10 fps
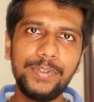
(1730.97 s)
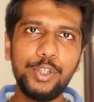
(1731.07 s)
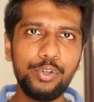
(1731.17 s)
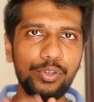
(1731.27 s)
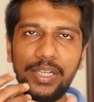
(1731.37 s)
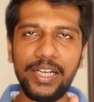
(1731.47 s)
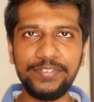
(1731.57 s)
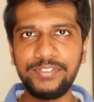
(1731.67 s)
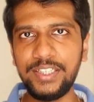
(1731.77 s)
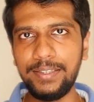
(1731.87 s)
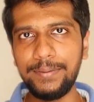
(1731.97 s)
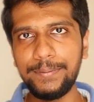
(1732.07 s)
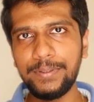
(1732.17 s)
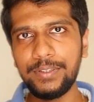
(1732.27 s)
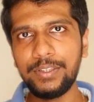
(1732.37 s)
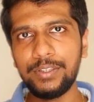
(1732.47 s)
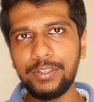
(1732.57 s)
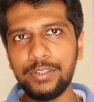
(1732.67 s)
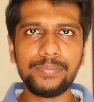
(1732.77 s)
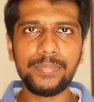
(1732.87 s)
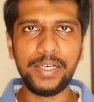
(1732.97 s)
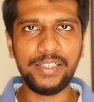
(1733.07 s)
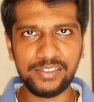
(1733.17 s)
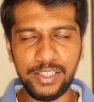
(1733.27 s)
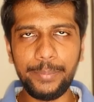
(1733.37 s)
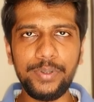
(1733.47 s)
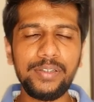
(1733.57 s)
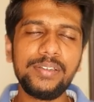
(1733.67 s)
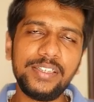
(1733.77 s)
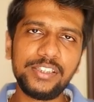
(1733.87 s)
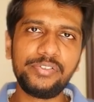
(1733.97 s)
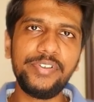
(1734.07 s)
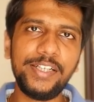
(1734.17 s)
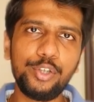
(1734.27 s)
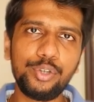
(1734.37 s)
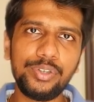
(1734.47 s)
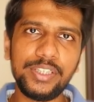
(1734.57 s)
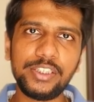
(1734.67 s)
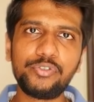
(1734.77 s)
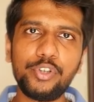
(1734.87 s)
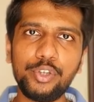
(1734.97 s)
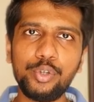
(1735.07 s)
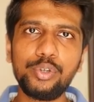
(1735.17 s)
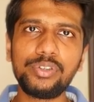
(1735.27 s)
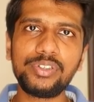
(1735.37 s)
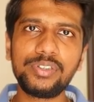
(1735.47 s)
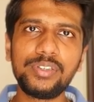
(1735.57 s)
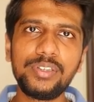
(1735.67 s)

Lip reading: due to the lifestyle. A disclaimer, this video is for those